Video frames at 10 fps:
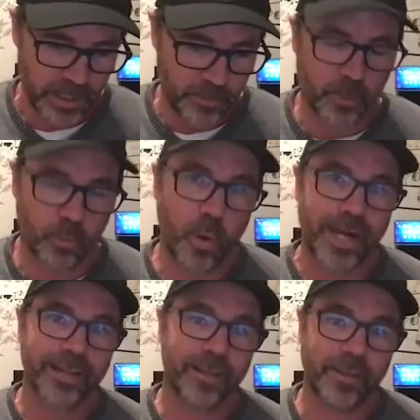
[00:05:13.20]
Well, one
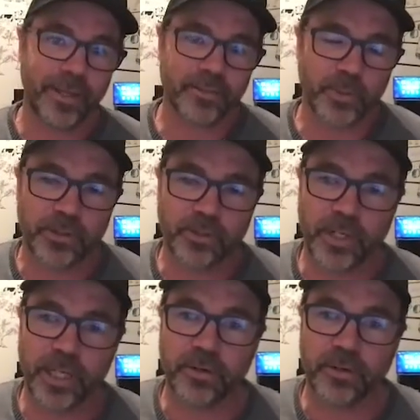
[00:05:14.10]
of the things we do
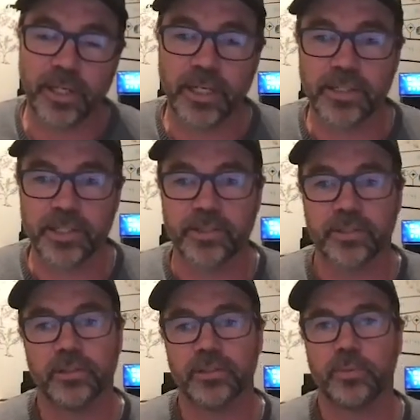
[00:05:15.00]
here at Think
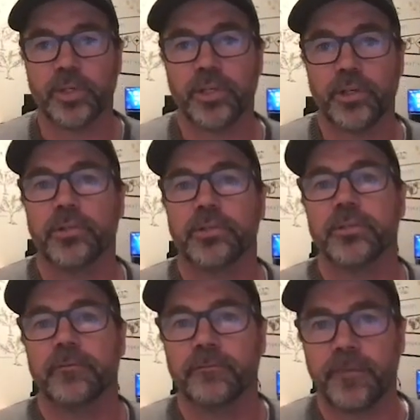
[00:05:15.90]
Digital is we use
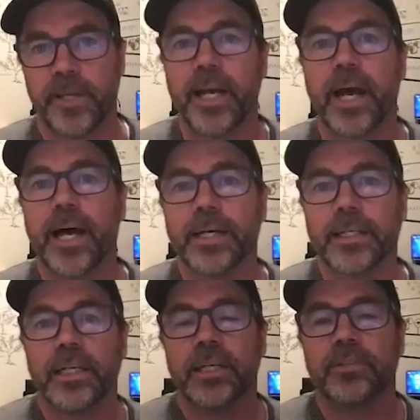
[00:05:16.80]
VR
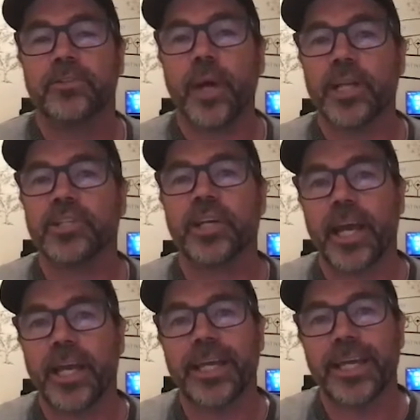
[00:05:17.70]
to
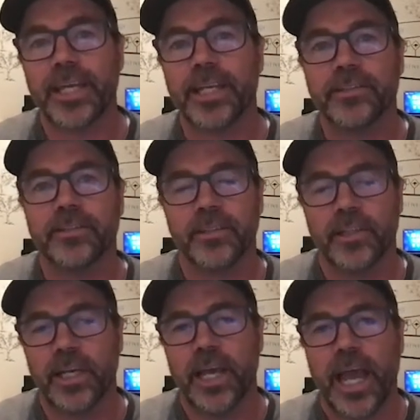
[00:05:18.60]
educate kids
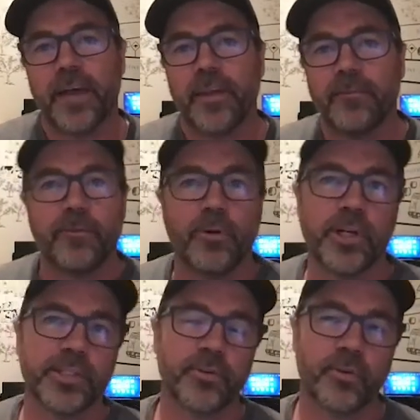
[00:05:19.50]
how their food
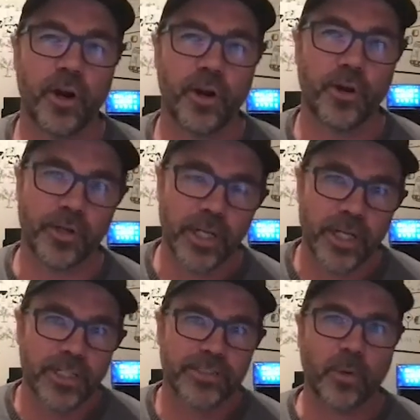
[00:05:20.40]
is grown.
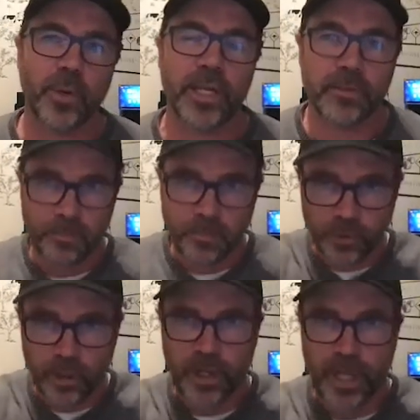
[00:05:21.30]
So we
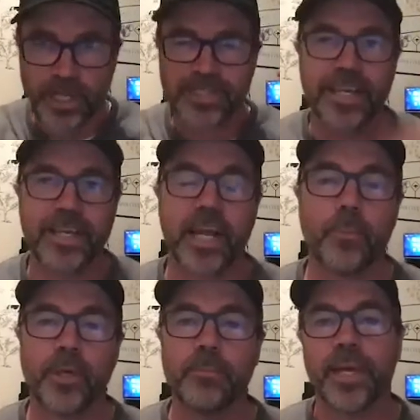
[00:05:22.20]
put on a headset and
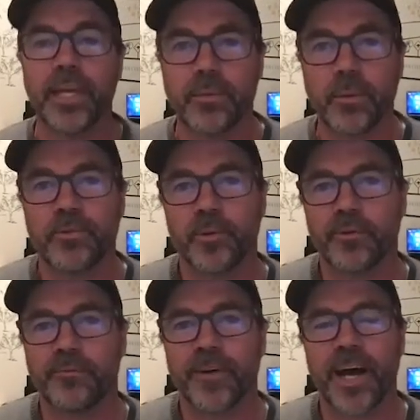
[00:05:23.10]
we beam them to
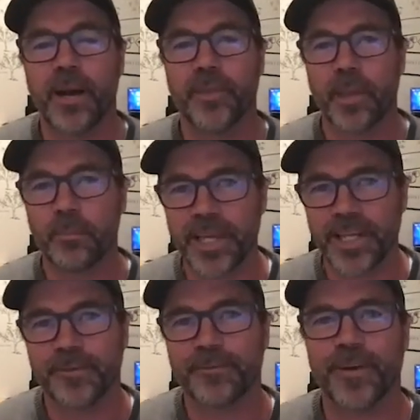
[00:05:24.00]
a farm. They
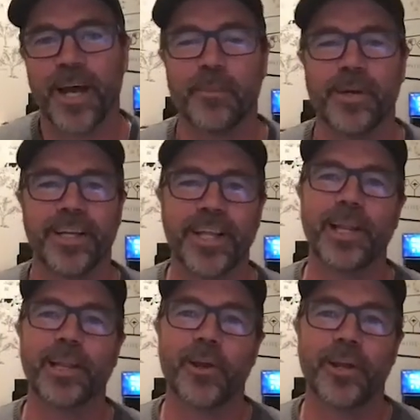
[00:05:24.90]
meet the farmer and they
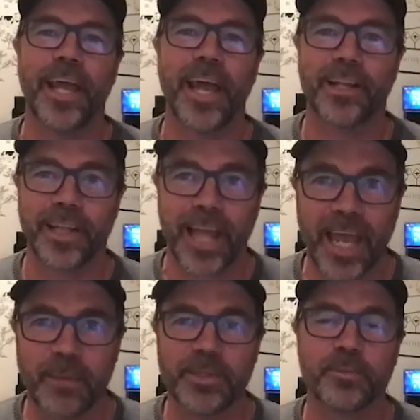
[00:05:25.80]
learn how
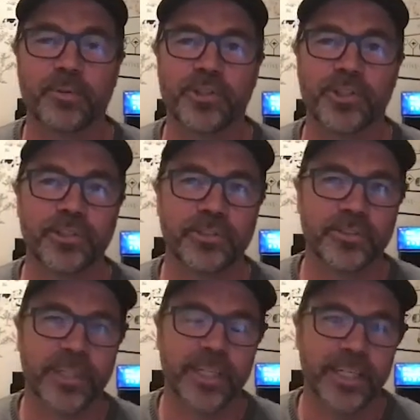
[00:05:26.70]
lamb is
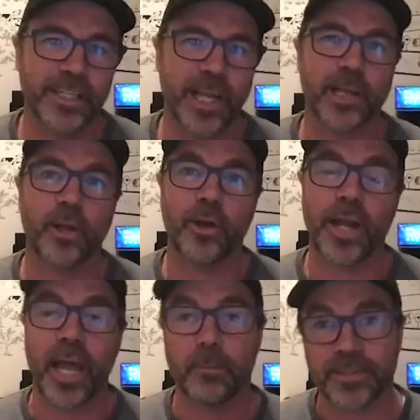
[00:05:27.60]
produced. They learn
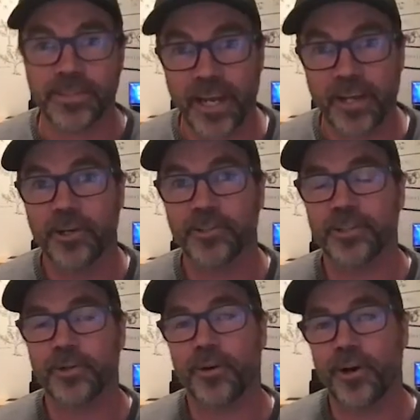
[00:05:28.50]
how potatoes are
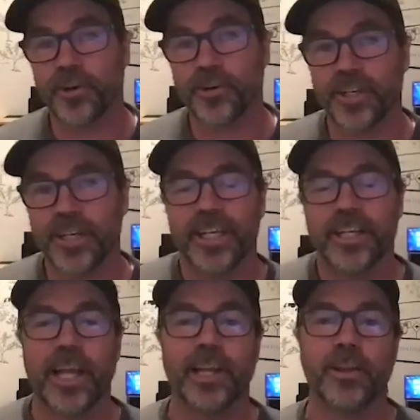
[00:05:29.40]
grown.
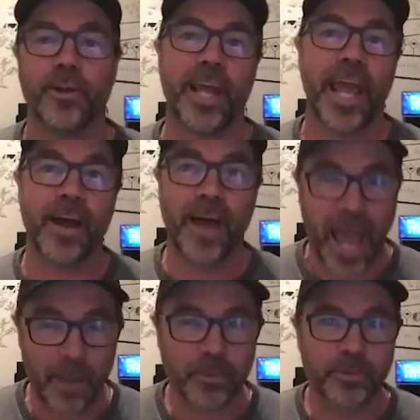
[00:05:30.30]
They learn how
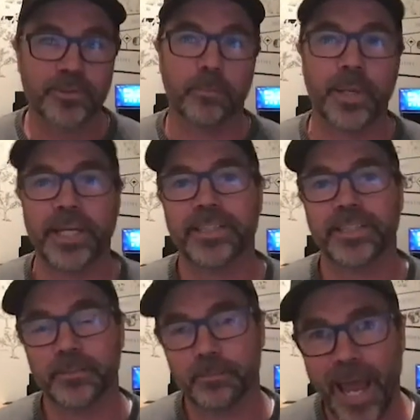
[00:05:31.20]
apples are picked
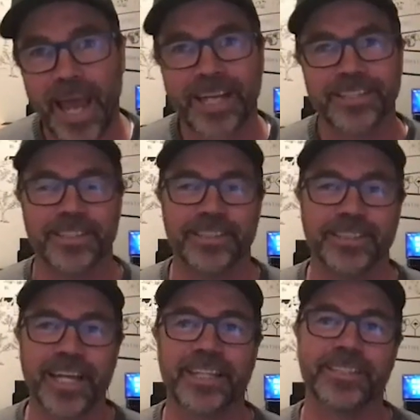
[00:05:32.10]
and packed and
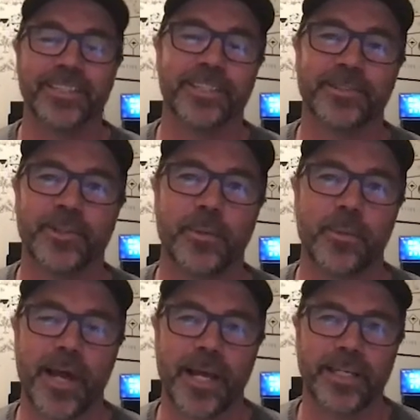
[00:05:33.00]
taken to the
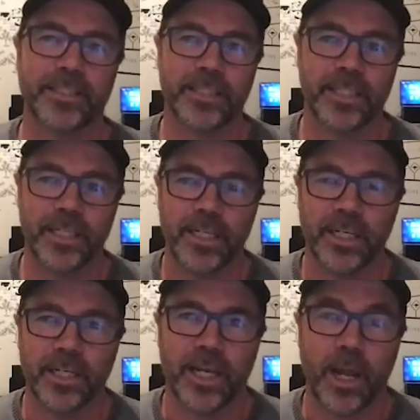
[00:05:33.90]
supermarket.
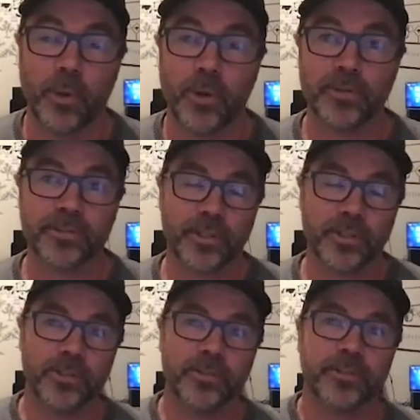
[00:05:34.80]
And we also
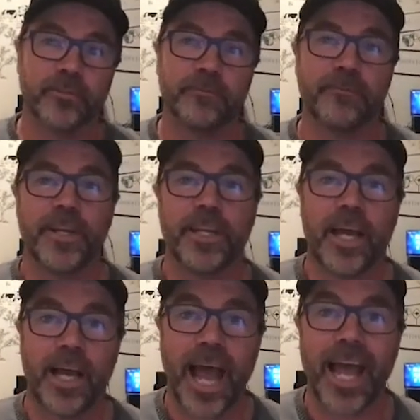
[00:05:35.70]
use
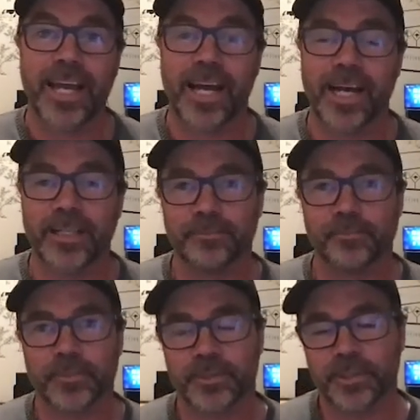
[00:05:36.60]
AR.
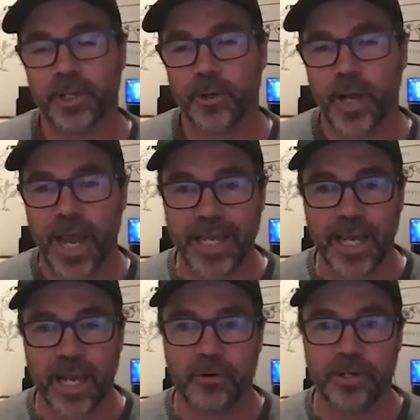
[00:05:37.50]
So
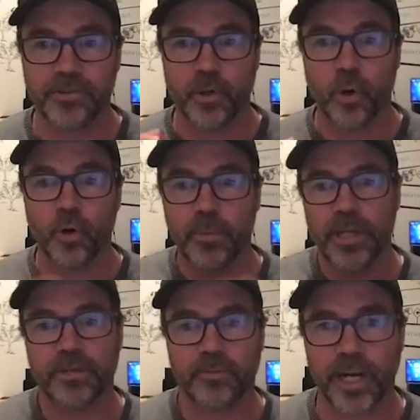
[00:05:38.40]
AR is
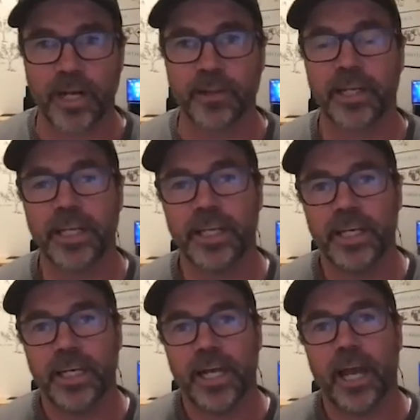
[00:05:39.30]
augmented reality,
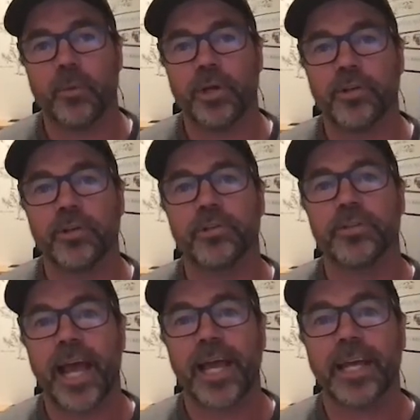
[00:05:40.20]
and we use
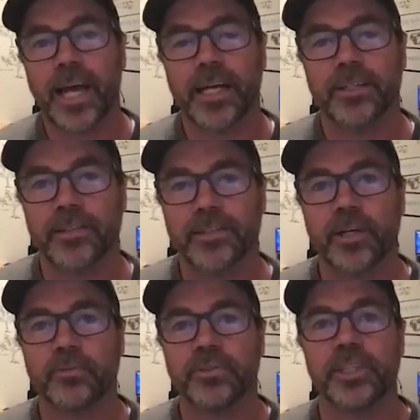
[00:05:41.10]
AR to
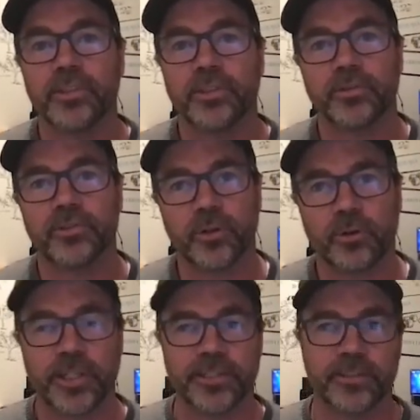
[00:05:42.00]
tell digital
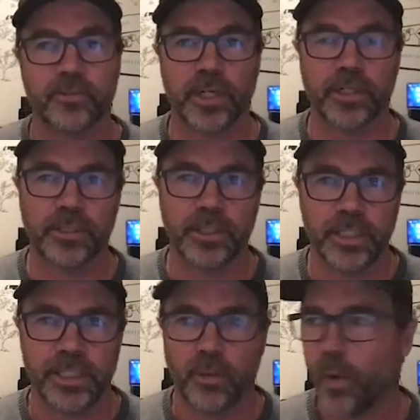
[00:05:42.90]
stories as well.
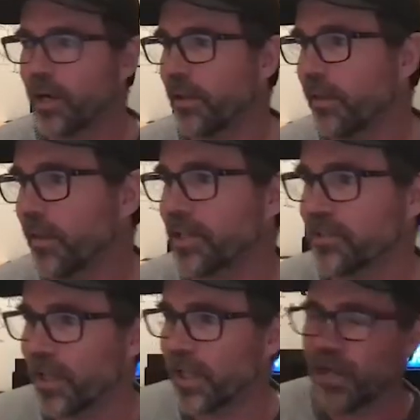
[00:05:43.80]
One of the things
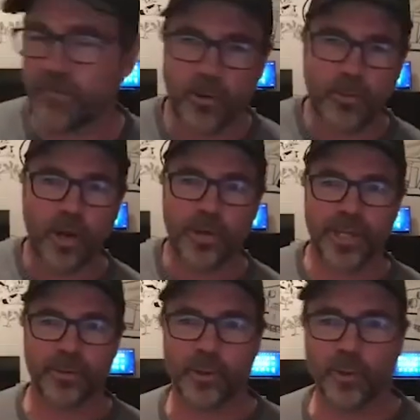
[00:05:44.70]
I love, I'll get
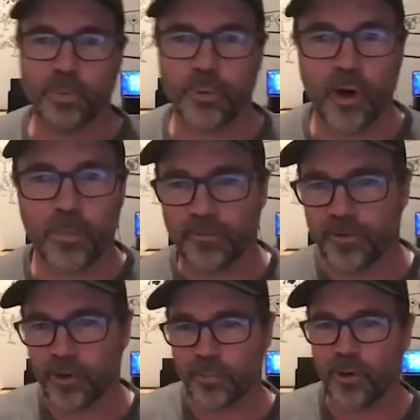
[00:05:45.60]
a little prop. I've
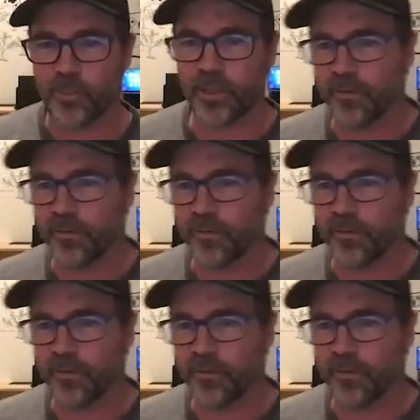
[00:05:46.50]
got a prop here